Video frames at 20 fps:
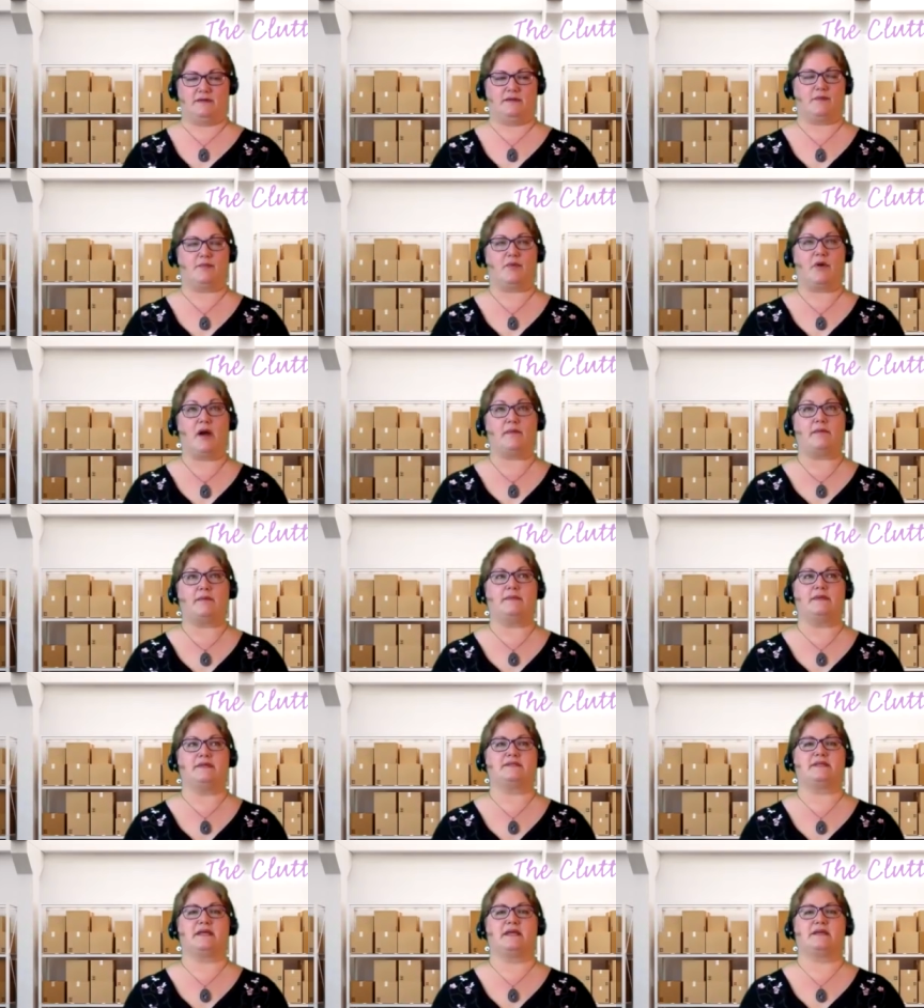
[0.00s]
And the problem
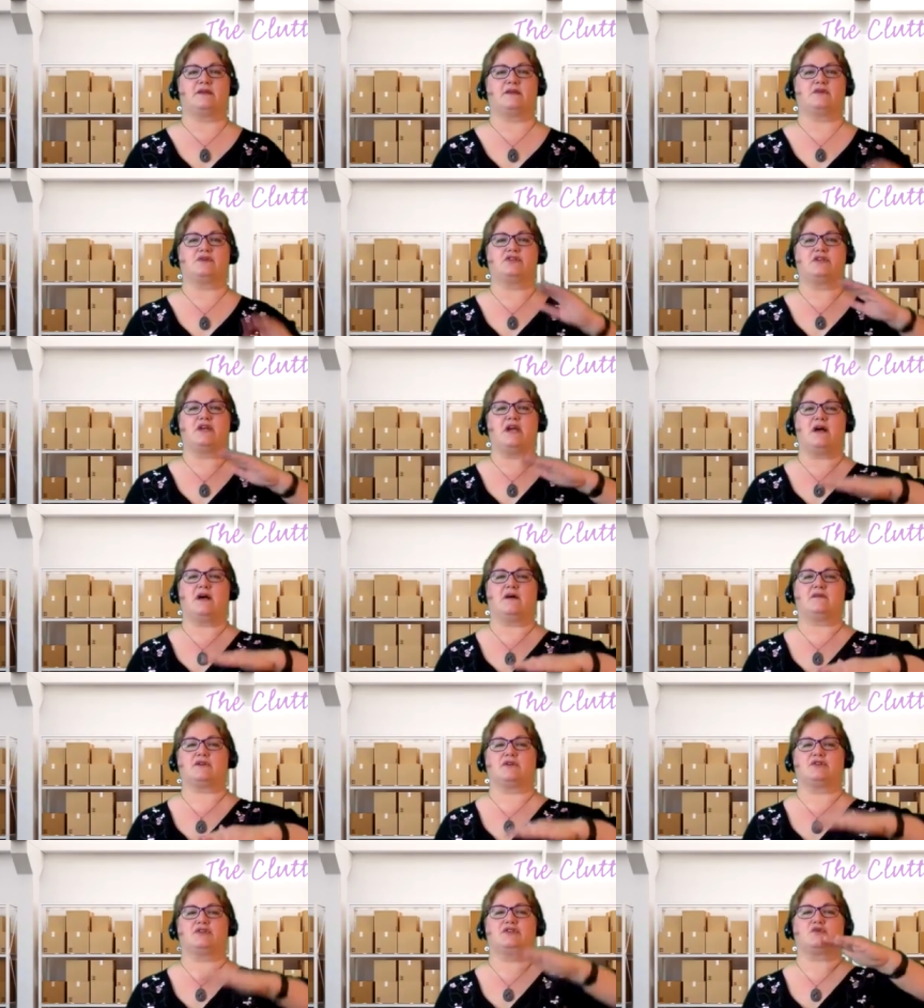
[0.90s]
is that those
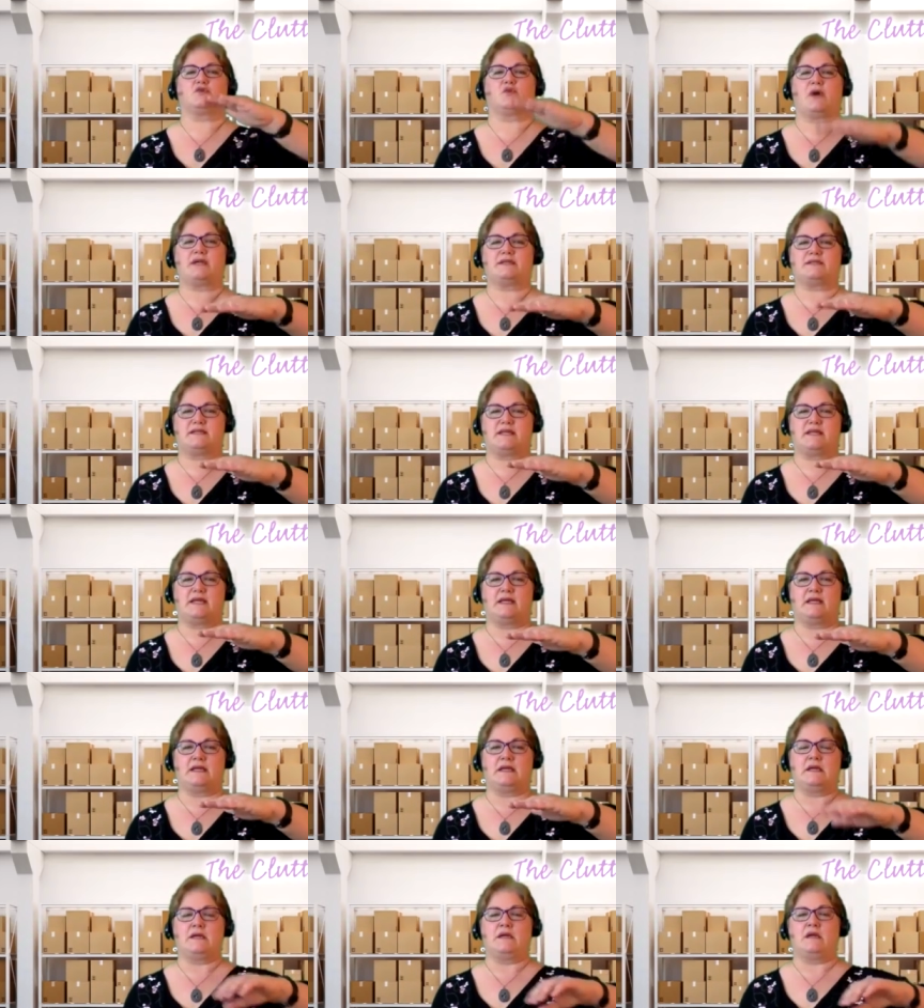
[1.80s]
shelves are just
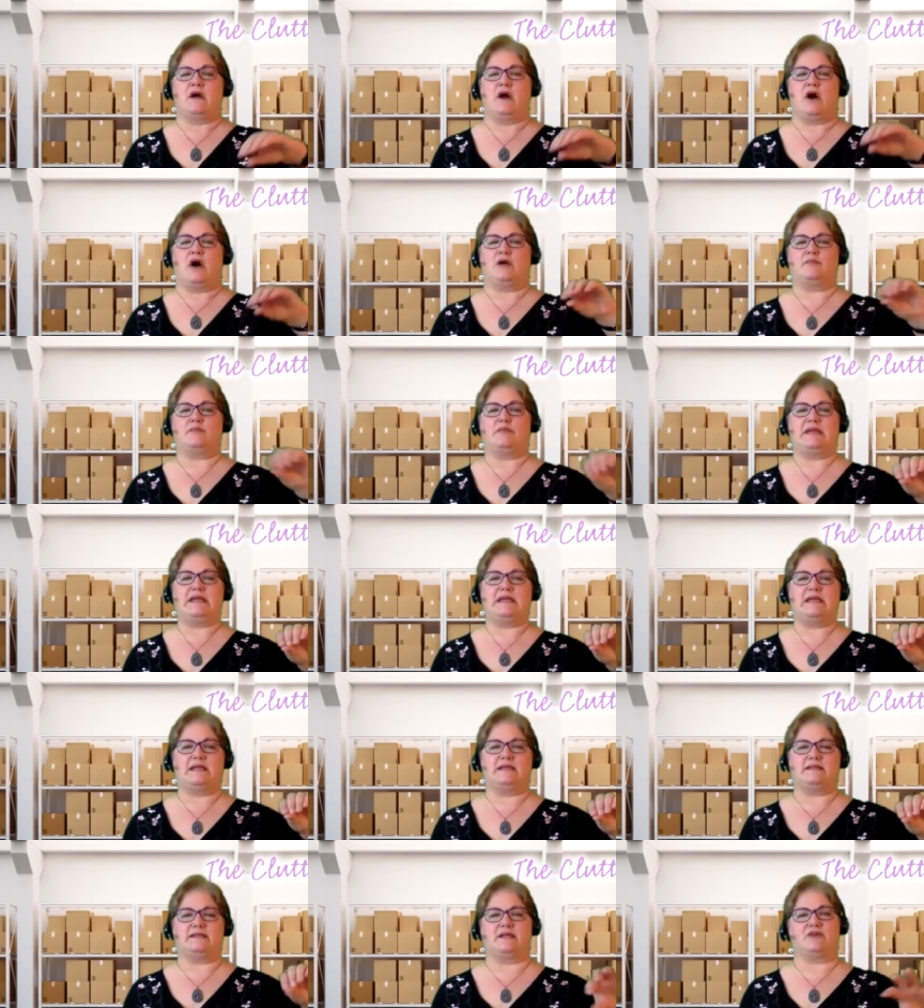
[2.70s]
resting on pins.